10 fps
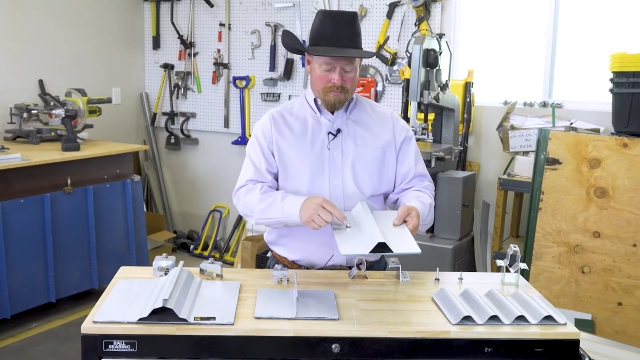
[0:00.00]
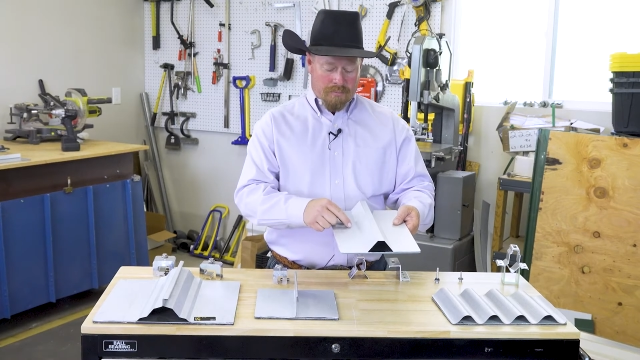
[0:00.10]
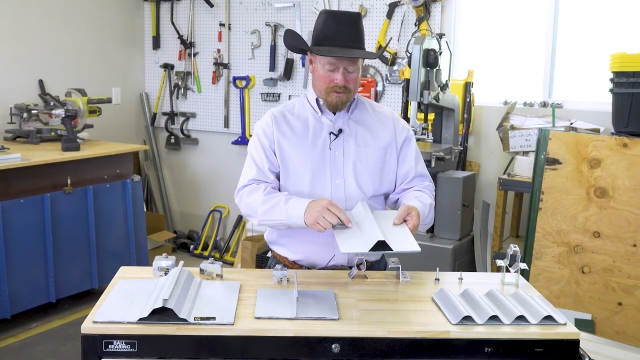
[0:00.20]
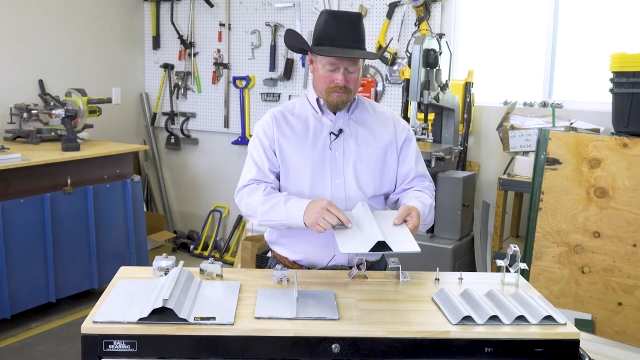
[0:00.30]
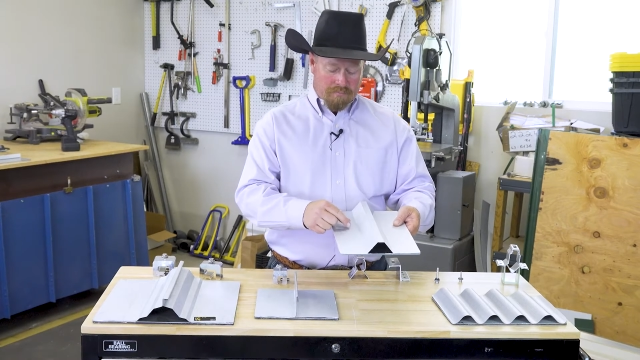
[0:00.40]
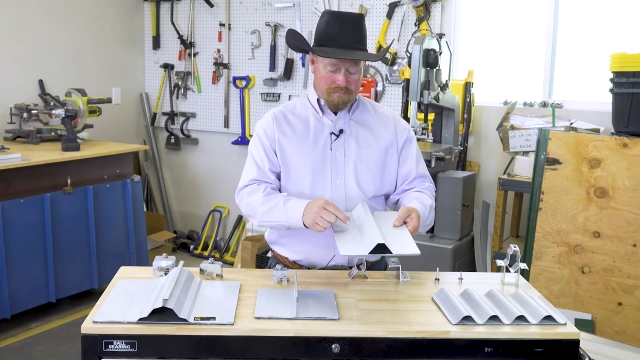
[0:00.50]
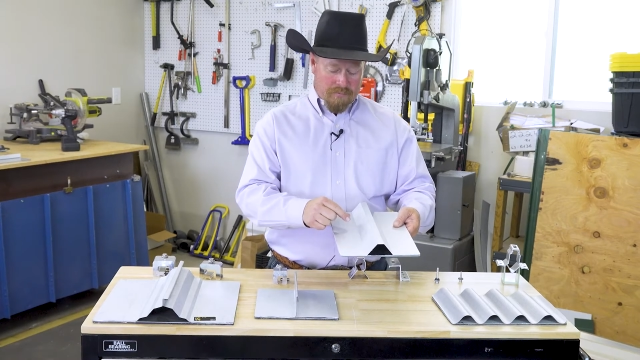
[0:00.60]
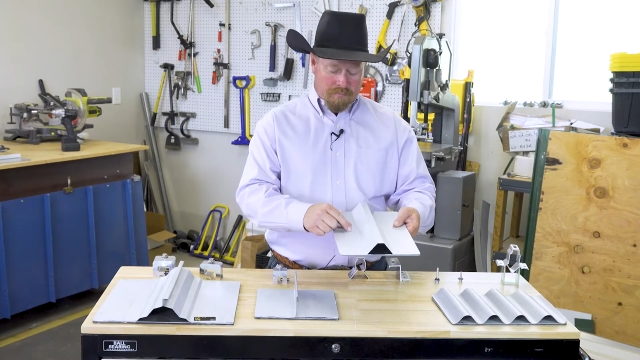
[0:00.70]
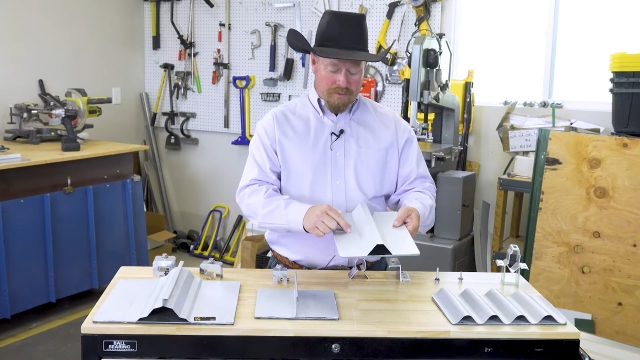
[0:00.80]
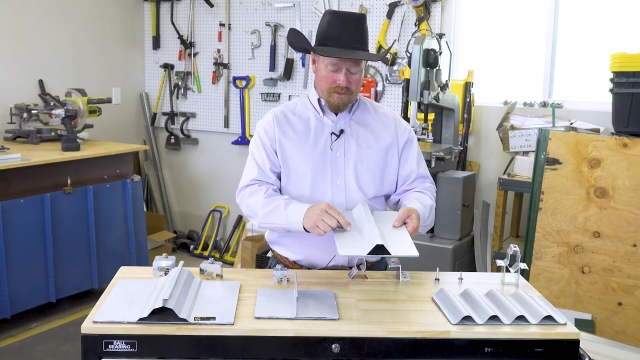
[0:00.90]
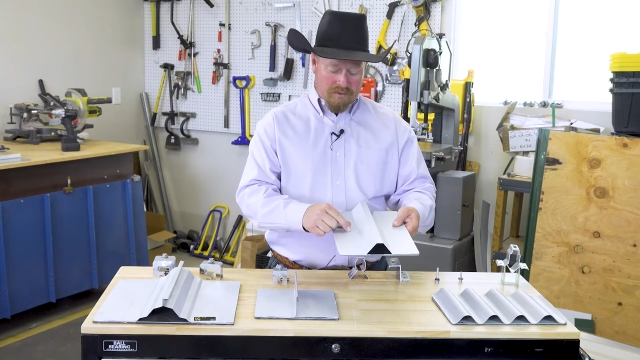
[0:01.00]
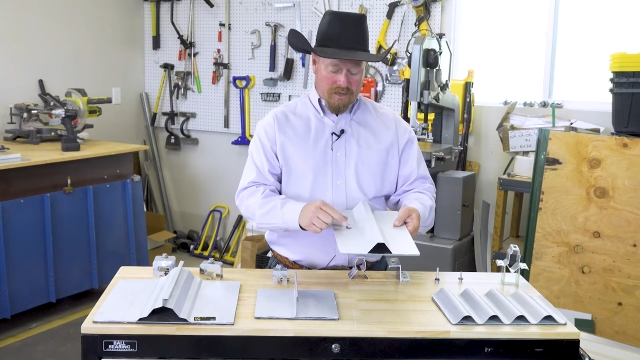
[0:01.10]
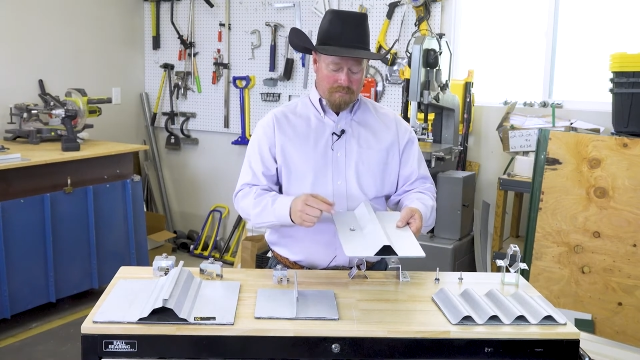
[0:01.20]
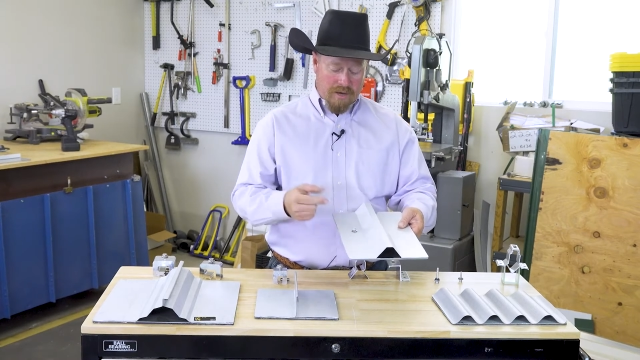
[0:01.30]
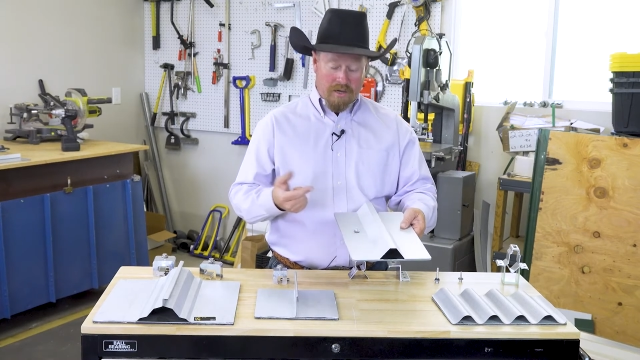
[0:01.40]
But the, the big
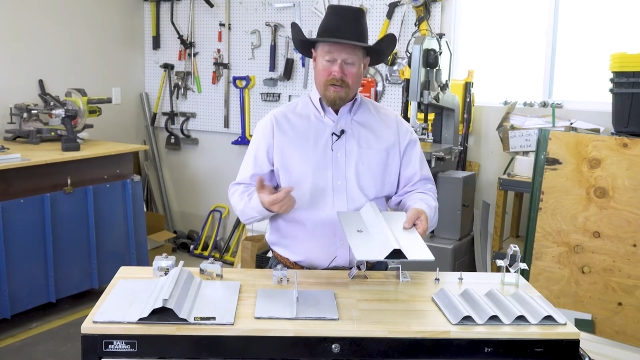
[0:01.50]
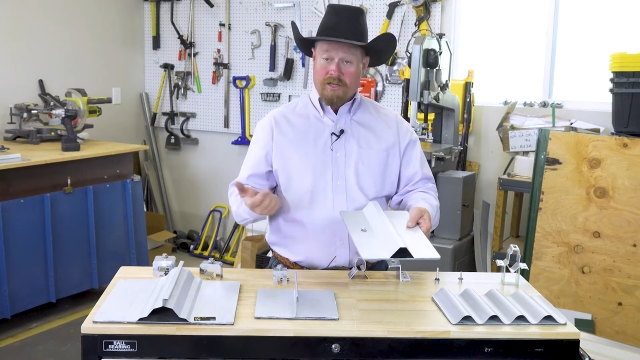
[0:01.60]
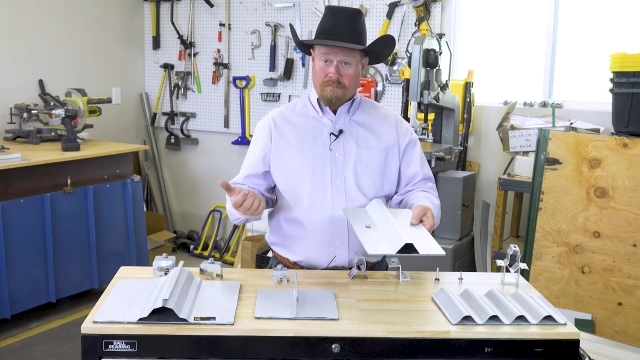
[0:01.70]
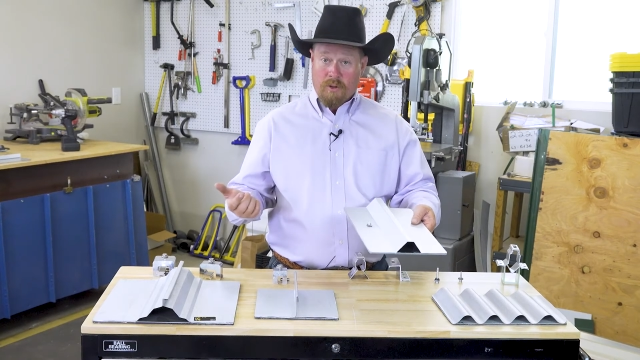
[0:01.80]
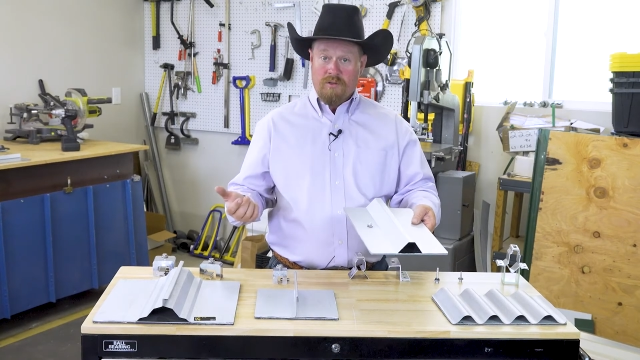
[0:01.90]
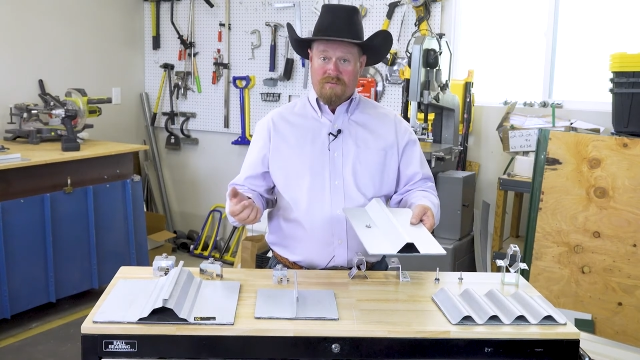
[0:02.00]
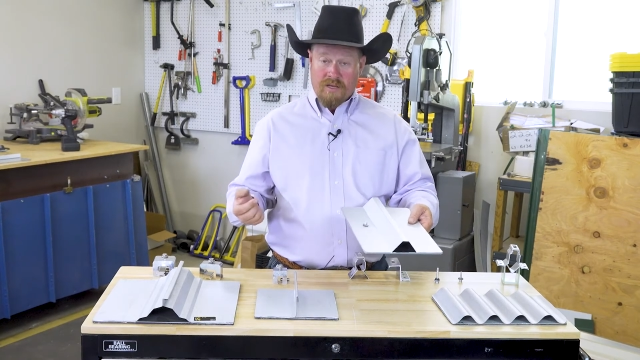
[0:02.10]
thing about an exposed